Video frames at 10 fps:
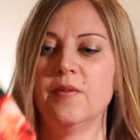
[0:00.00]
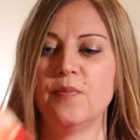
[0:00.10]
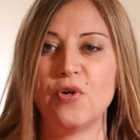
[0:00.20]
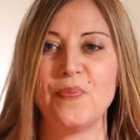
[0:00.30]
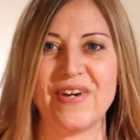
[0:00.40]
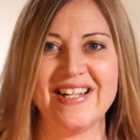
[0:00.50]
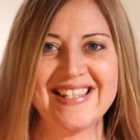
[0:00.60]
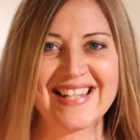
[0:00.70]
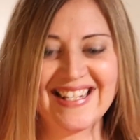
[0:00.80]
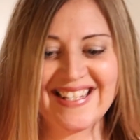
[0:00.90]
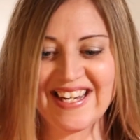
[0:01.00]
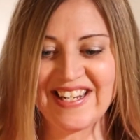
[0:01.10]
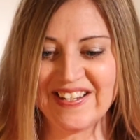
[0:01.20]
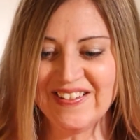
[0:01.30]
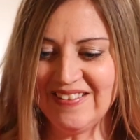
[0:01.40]
More prints
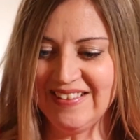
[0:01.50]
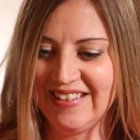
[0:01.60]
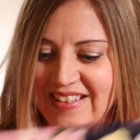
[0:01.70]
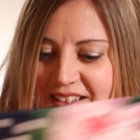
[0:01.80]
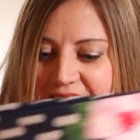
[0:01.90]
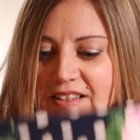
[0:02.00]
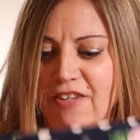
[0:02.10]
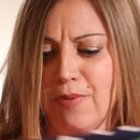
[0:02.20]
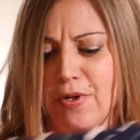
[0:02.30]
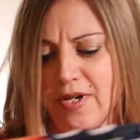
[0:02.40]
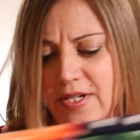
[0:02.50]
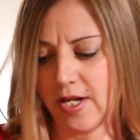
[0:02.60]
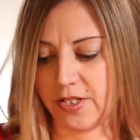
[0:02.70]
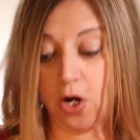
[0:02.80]
continue. Love polka dots.